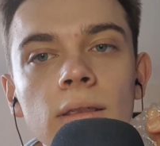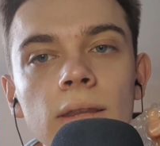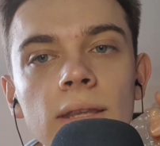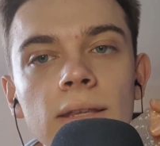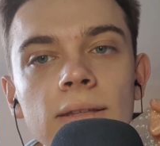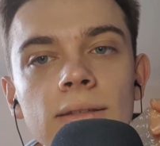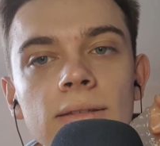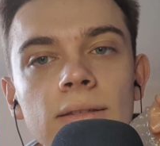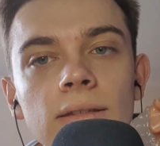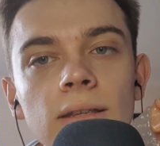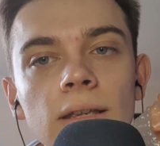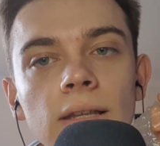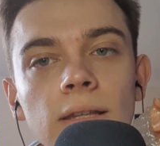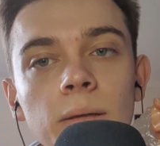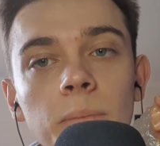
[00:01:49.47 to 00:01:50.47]
this
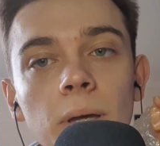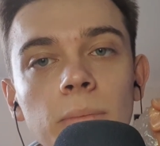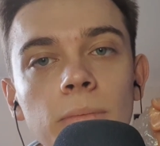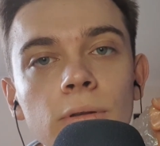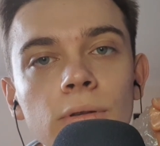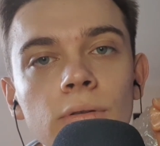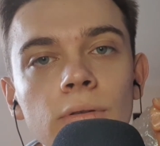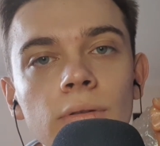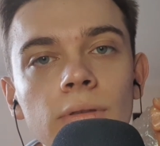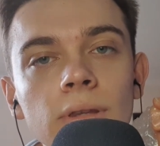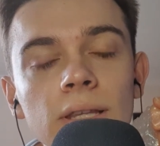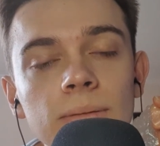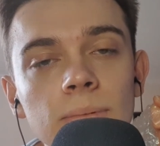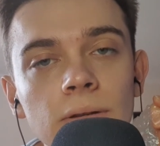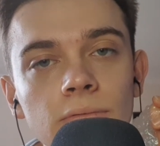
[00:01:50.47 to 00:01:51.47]
is a bubble
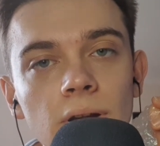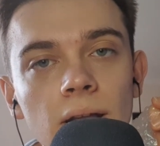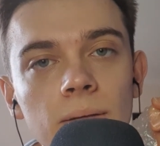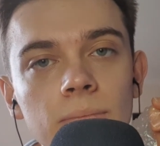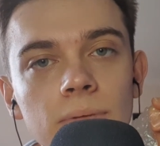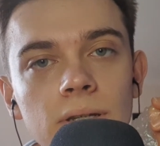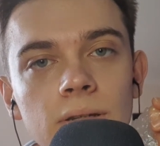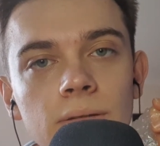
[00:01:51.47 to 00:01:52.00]
that's been wrapped.